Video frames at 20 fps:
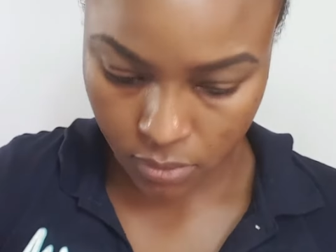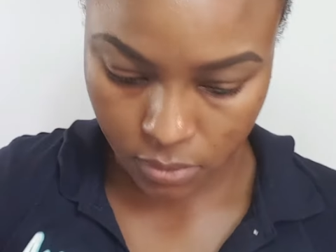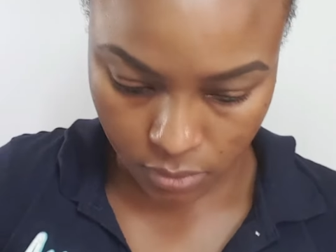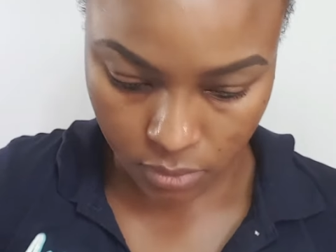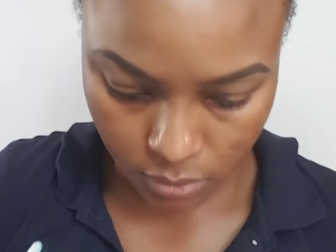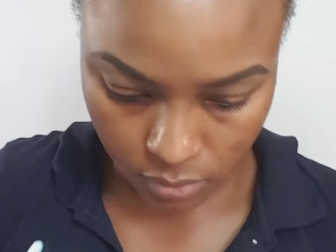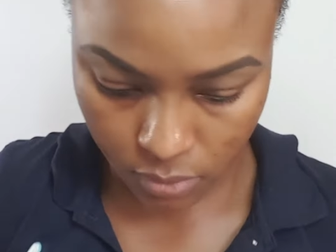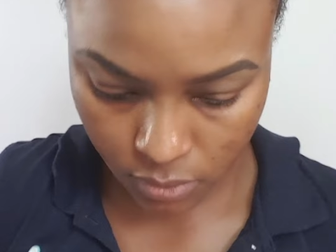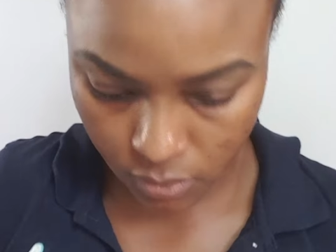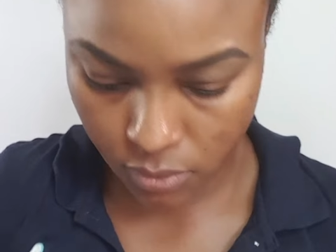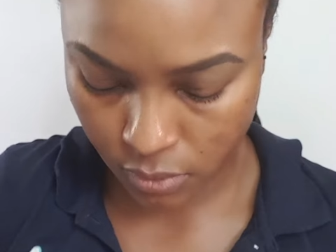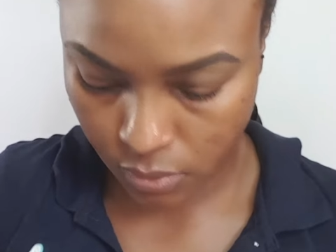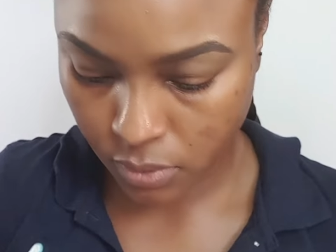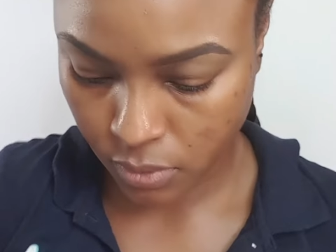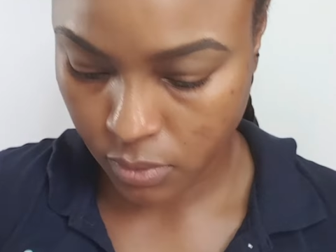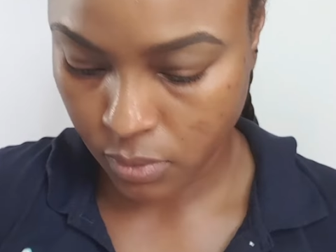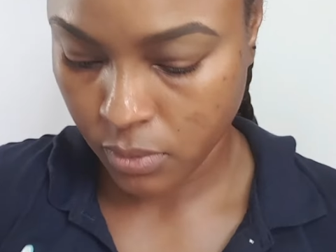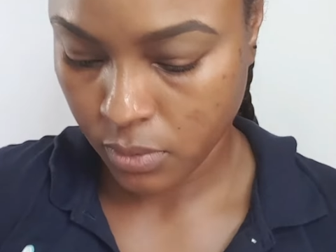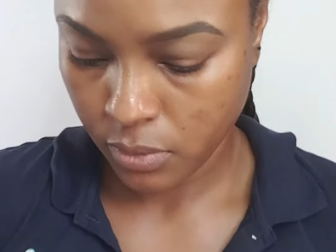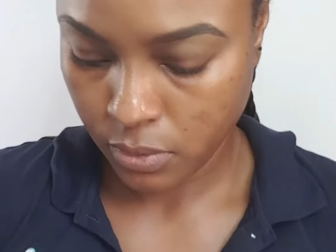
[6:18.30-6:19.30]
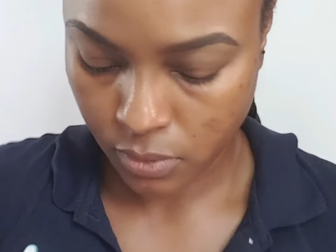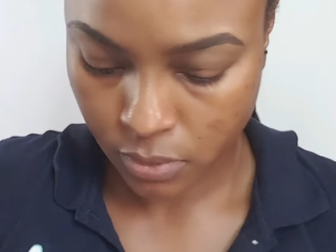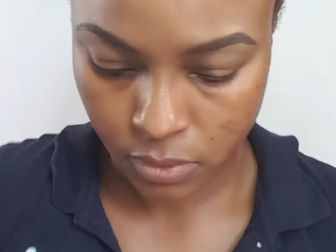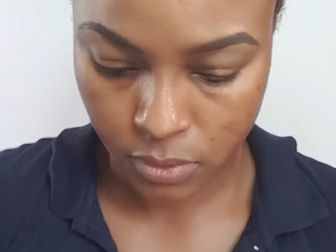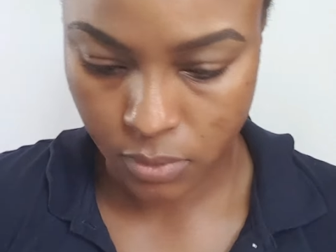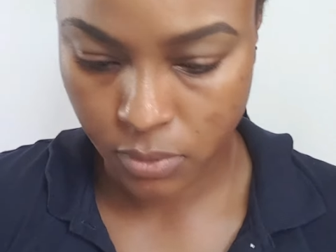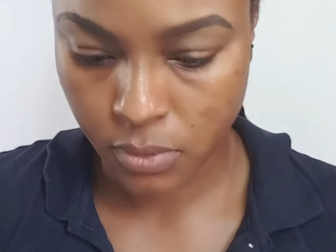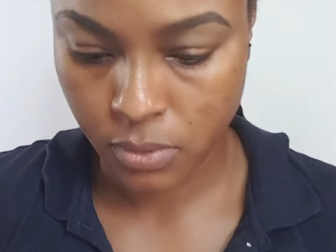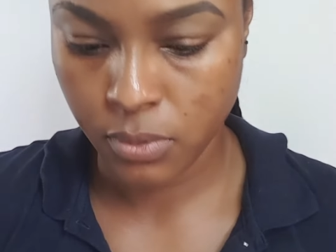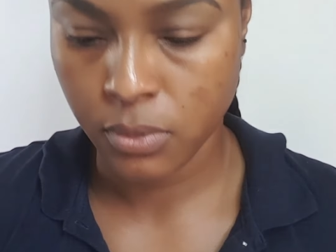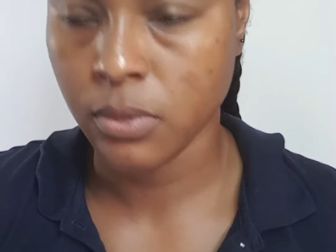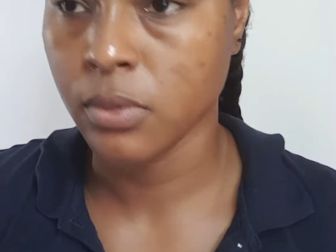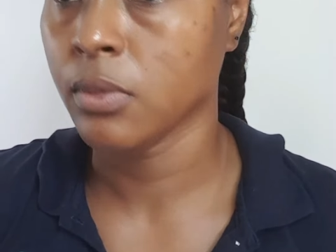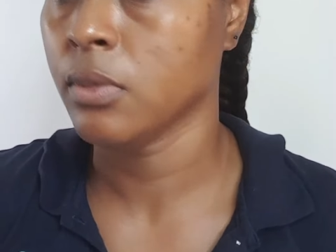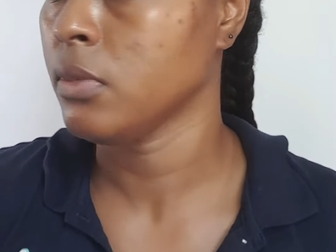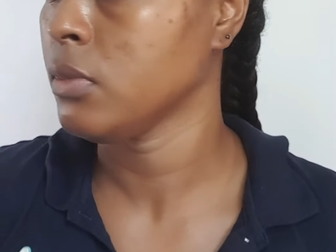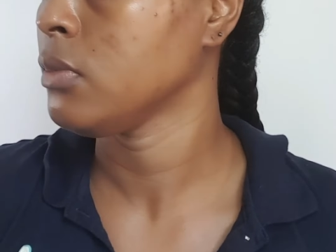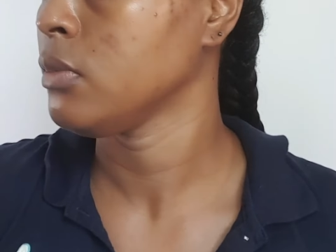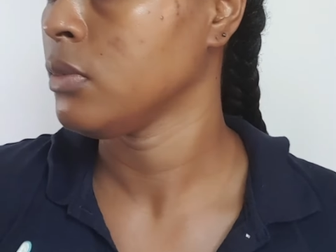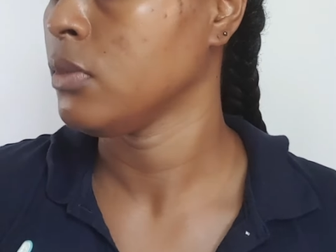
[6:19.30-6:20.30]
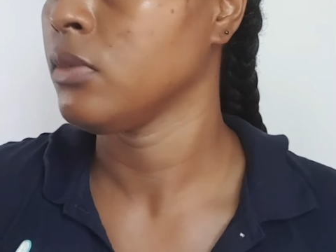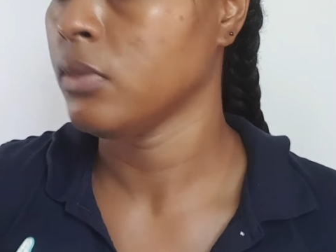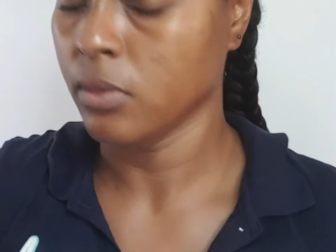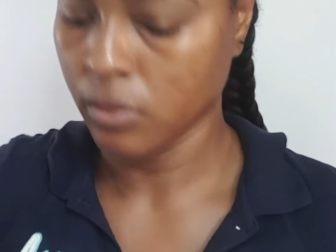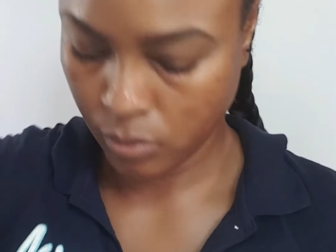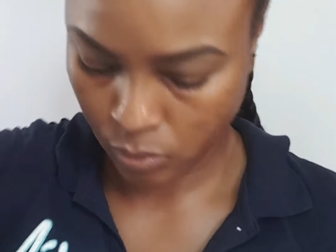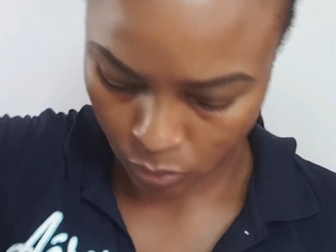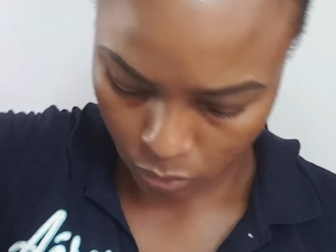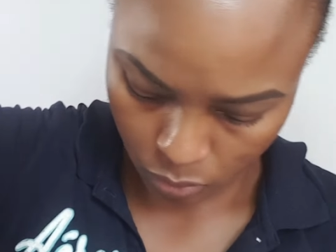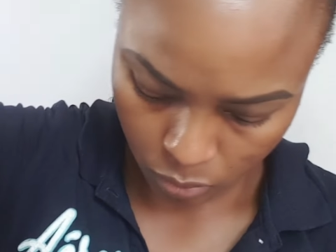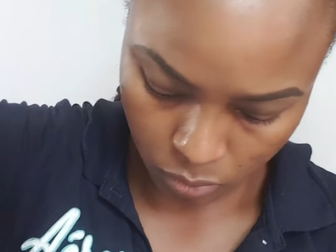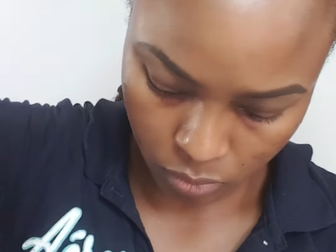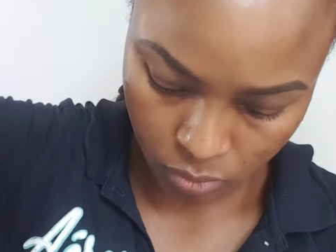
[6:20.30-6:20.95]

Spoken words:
oil of your choice as well.